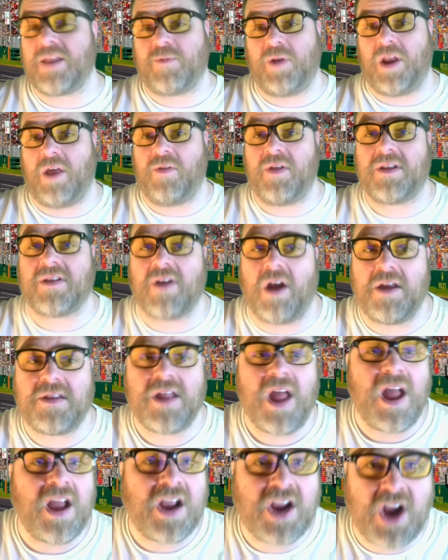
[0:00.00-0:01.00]
we know, this guy's
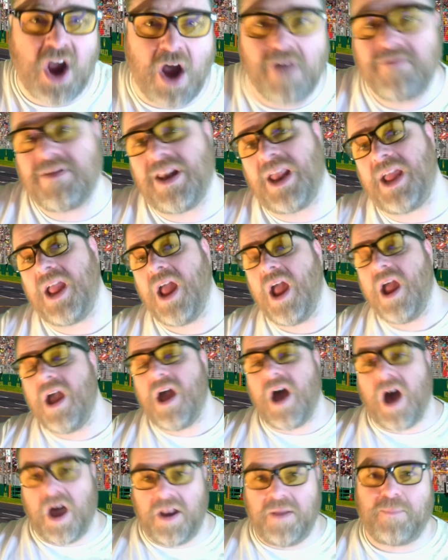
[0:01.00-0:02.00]
currently
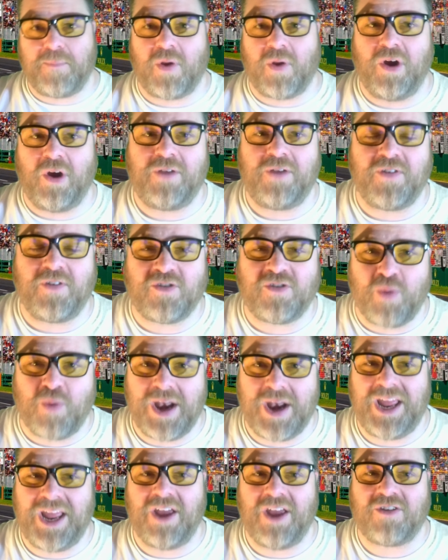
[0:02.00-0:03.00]
unemployed for
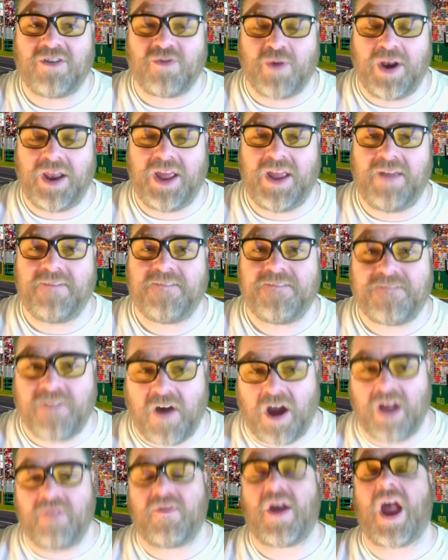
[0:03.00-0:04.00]

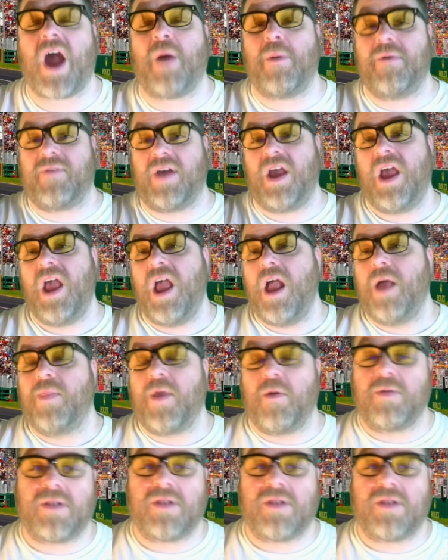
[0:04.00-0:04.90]
2025. However, there was